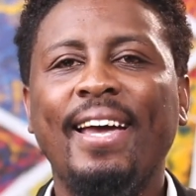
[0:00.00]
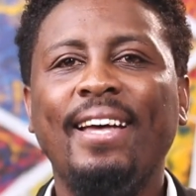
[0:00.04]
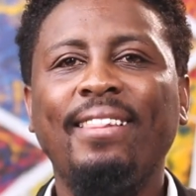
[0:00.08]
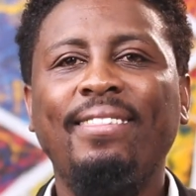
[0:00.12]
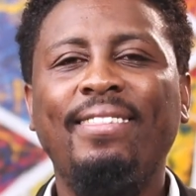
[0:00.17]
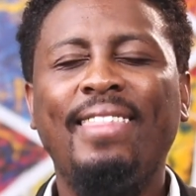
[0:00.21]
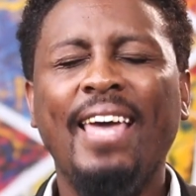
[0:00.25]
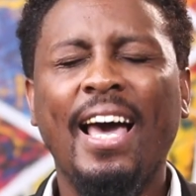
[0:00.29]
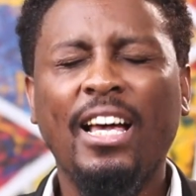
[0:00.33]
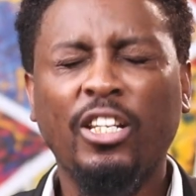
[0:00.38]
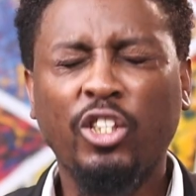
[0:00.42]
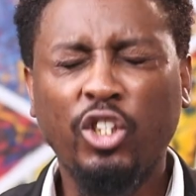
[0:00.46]

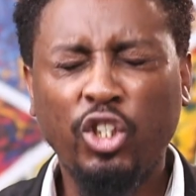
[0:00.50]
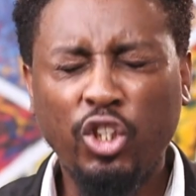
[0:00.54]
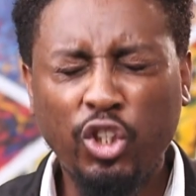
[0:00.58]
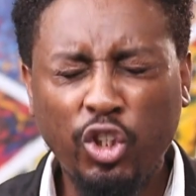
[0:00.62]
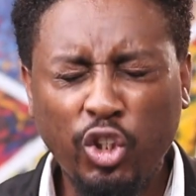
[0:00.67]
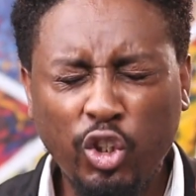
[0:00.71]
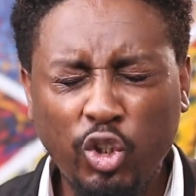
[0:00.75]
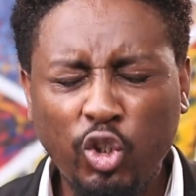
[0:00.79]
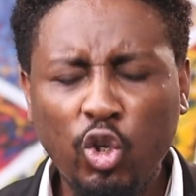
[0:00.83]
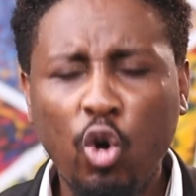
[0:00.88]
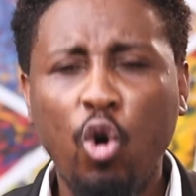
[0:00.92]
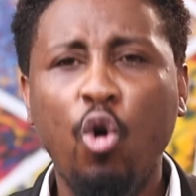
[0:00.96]
There are
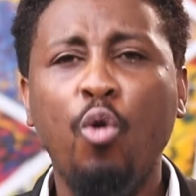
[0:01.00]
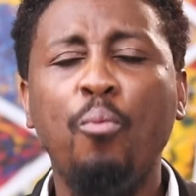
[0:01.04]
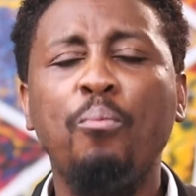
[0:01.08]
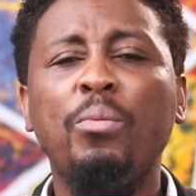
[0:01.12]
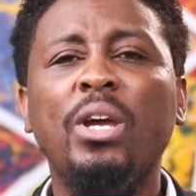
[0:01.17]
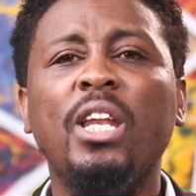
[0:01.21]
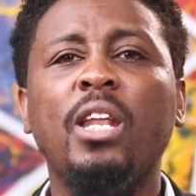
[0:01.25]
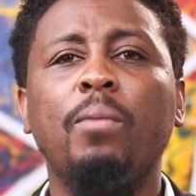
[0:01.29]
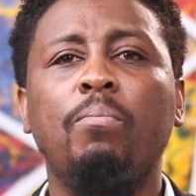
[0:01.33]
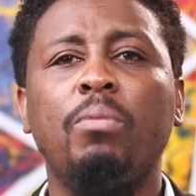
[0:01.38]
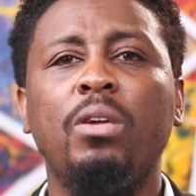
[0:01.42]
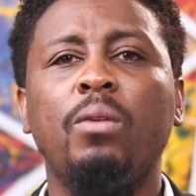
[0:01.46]
so
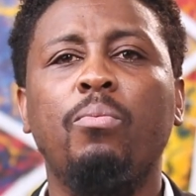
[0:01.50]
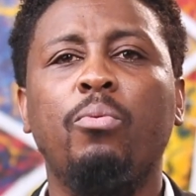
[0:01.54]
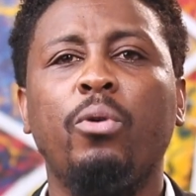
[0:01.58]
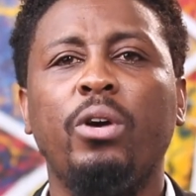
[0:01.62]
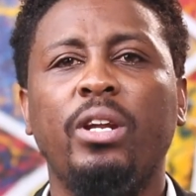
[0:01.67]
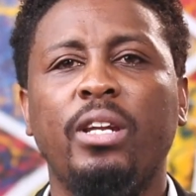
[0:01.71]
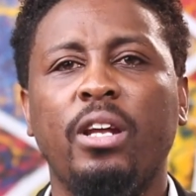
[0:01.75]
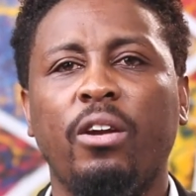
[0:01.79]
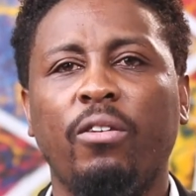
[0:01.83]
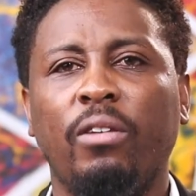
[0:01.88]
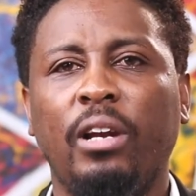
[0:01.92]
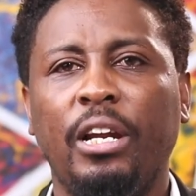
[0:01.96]
many people in
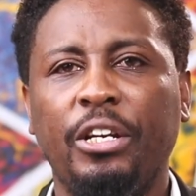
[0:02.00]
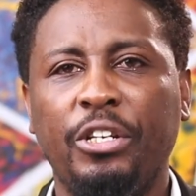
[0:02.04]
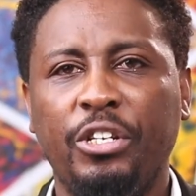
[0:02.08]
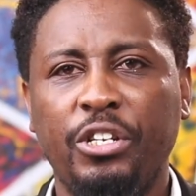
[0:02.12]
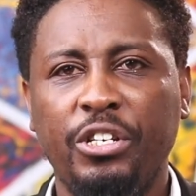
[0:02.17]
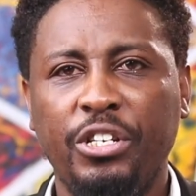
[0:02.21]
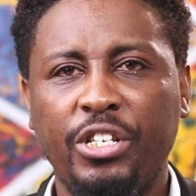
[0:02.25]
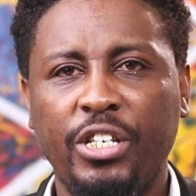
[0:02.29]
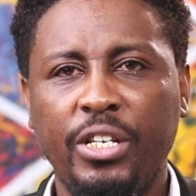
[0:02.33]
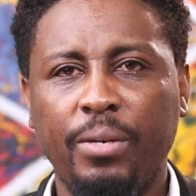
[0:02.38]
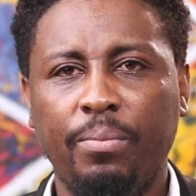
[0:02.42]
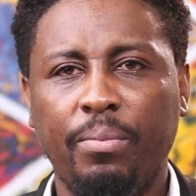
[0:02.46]
a
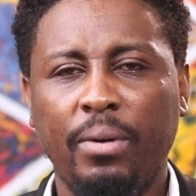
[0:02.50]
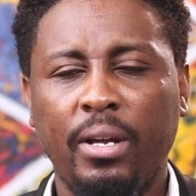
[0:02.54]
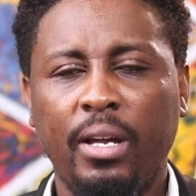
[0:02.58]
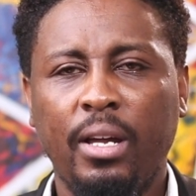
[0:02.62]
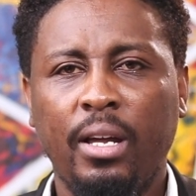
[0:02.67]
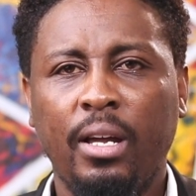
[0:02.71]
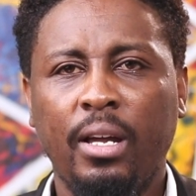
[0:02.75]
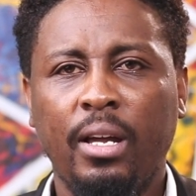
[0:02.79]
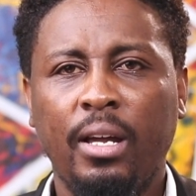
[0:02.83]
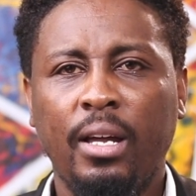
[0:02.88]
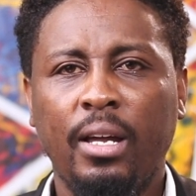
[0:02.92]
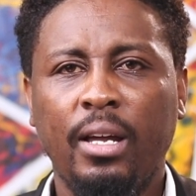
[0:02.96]
relationship
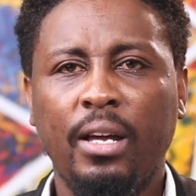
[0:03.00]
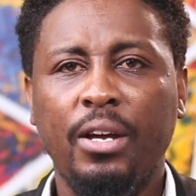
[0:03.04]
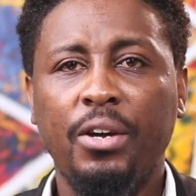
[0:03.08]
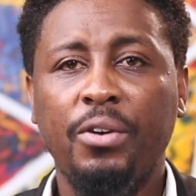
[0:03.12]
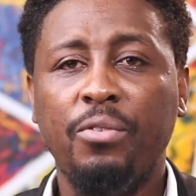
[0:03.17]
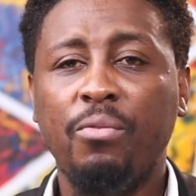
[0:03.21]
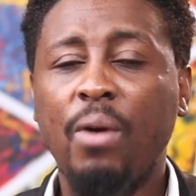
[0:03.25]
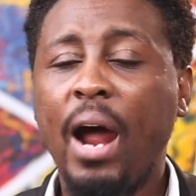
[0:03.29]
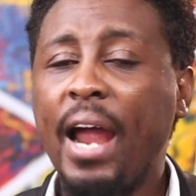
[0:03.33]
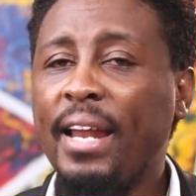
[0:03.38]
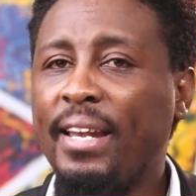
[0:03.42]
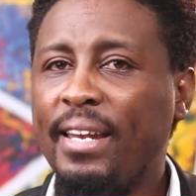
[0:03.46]

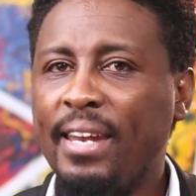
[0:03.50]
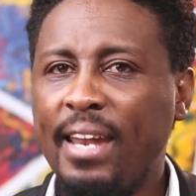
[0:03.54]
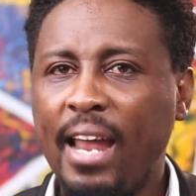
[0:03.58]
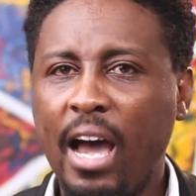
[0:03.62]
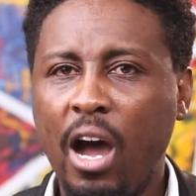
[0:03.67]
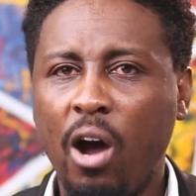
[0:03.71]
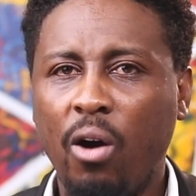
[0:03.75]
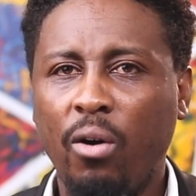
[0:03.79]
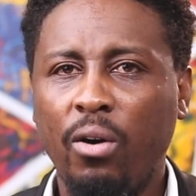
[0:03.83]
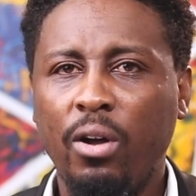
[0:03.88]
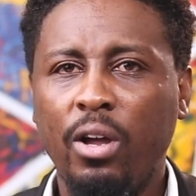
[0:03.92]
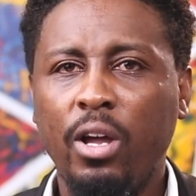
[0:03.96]
right
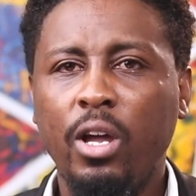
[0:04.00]
now,